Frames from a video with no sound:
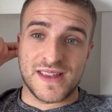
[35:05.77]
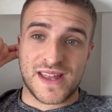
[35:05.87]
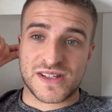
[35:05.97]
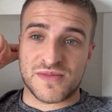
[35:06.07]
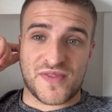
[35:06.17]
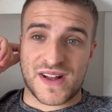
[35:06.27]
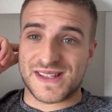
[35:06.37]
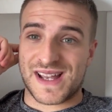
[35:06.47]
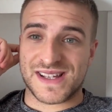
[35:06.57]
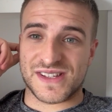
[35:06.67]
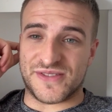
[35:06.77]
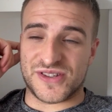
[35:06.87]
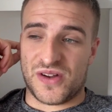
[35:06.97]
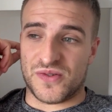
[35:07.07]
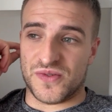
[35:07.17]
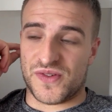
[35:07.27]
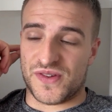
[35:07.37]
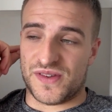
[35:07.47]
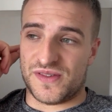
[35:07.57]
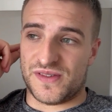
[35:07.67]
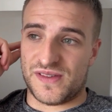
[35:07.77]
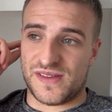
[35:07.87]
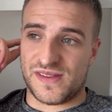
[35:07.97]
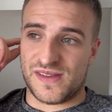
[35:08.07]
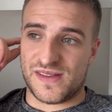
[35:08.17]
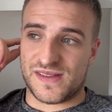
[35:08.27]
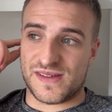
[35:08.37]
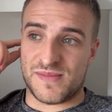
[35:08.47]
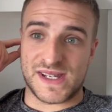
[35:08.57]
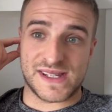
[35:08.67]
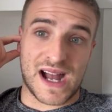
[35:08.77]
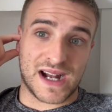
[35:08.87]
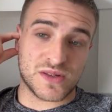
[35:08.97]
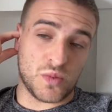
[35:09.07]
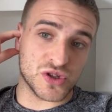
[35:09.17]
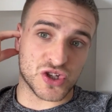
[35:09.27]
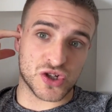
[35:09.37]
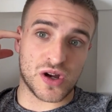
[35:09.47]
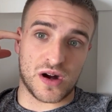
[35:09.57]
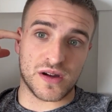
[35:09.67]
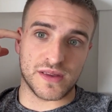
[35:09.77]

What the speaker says: They had some fantastic results. And to be sacked was a shock.